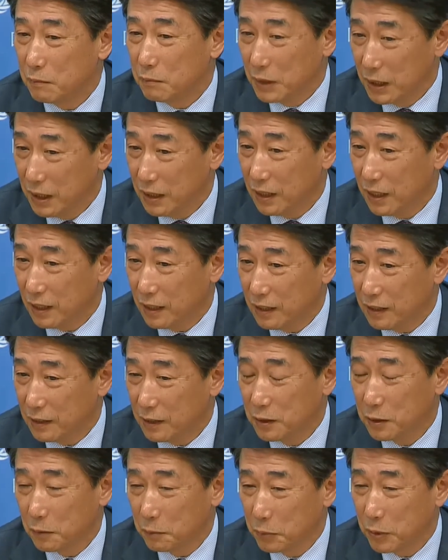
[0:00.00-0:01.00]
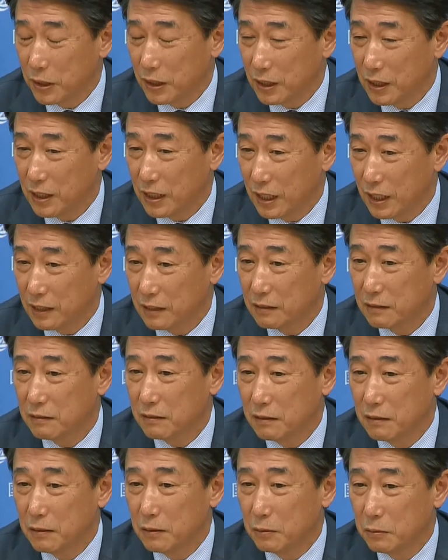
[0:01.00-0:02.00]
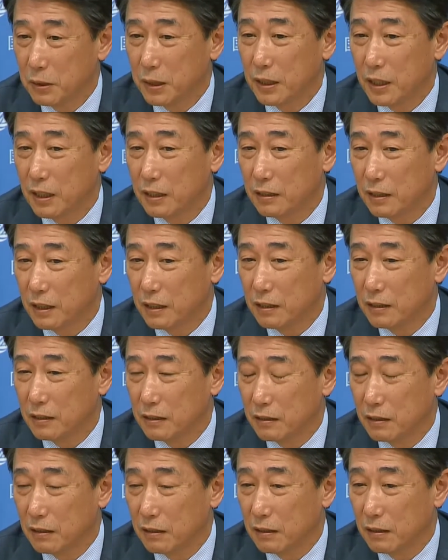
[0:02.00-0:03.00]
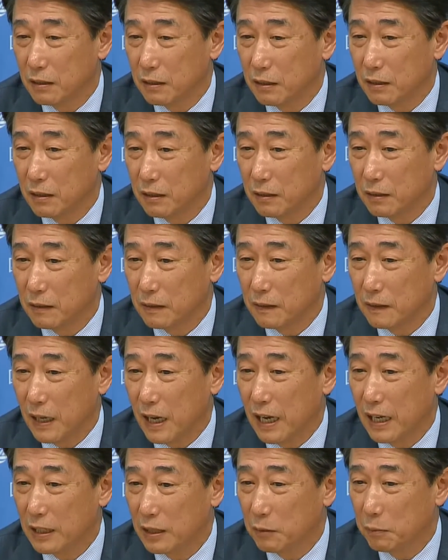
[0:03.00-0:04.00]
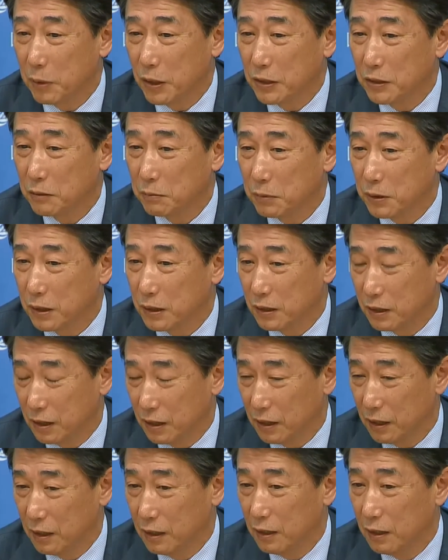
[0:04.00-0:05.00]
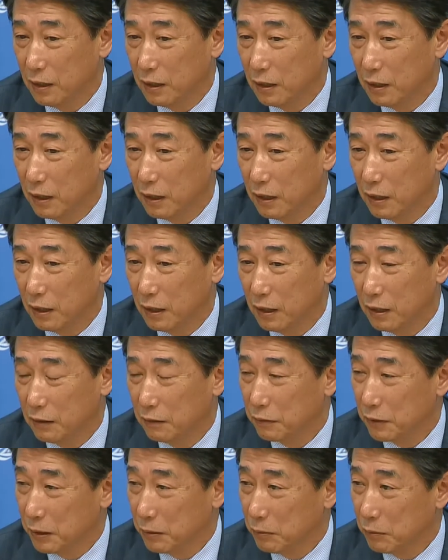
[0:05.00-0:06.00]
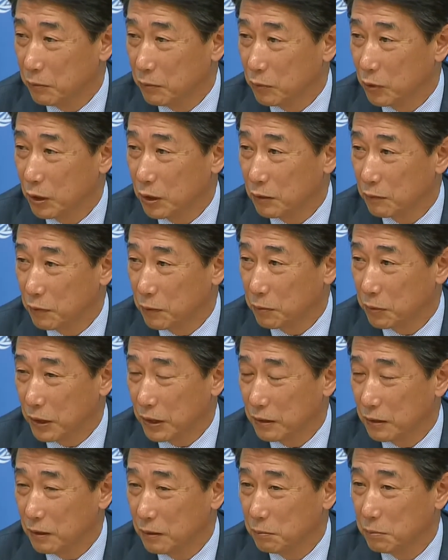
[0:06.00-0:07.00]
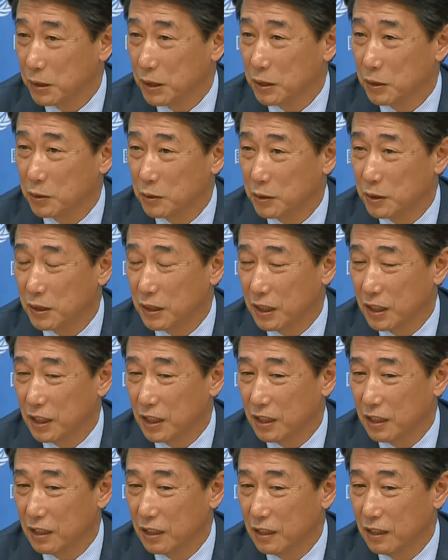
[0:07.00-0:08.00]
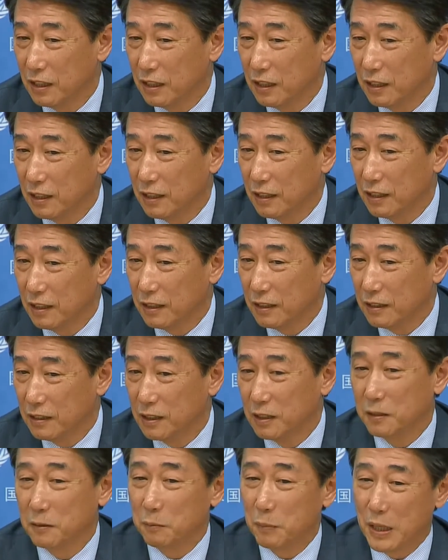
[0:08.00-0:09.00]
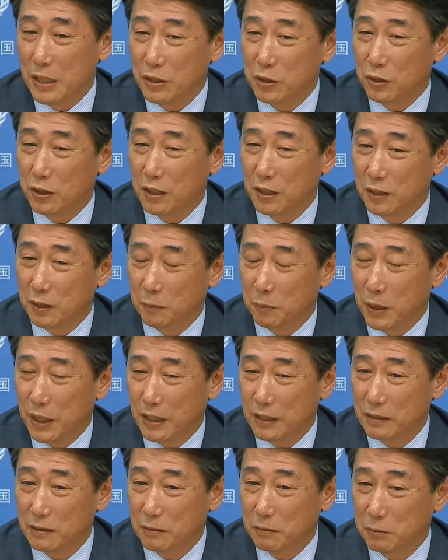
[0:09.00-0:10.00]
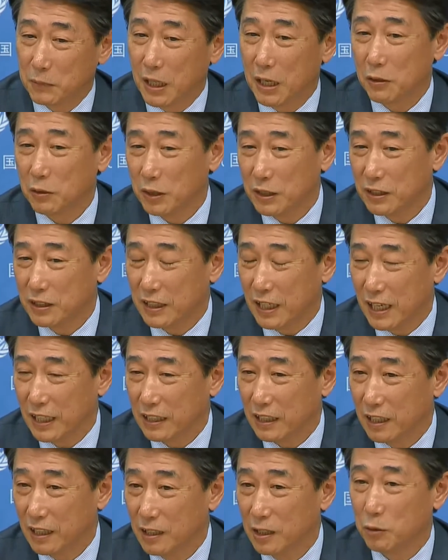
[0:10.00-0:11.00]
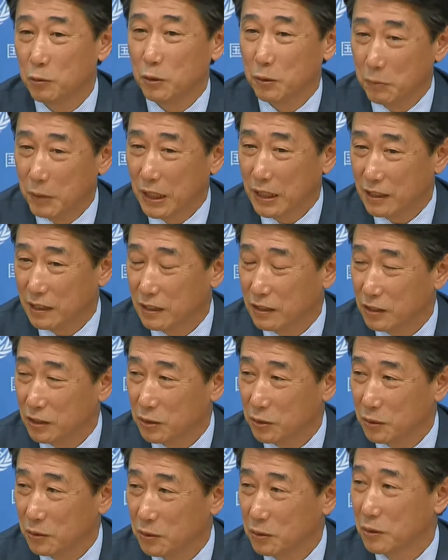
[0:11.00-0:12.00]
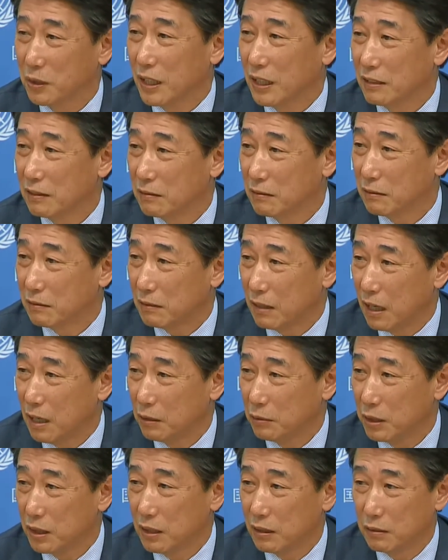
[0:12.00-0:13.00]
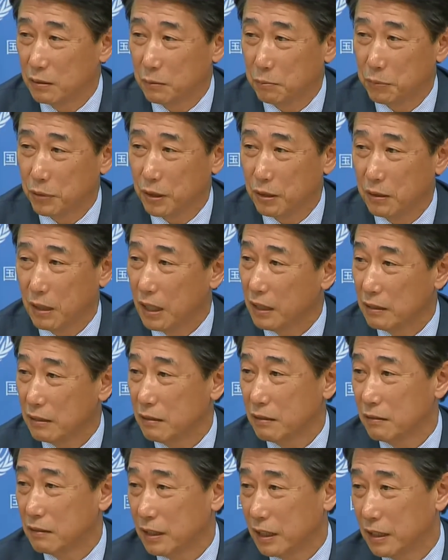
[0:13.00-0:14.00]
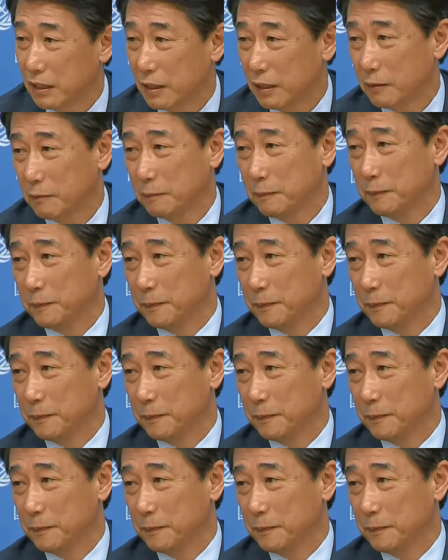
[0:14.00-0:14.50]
media interpreted as well, then there is a, a higher possibility of him running for president because he didn't mention it in the past. Now he's saying that he will make decisions. So that's how they interpret. I didn't say that.